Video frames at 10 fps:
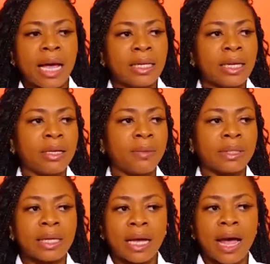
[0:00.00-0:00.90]
And then there
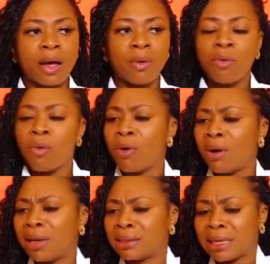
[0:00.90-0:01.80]
was a guy who
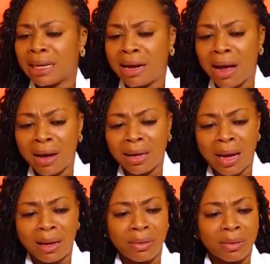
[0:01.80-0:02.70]
wore a
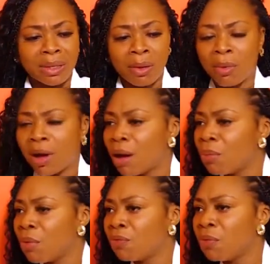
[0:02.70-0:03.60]
garland. He said, oh,
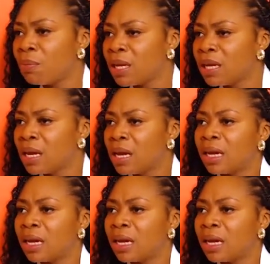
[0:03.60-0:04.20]
cabro fubi.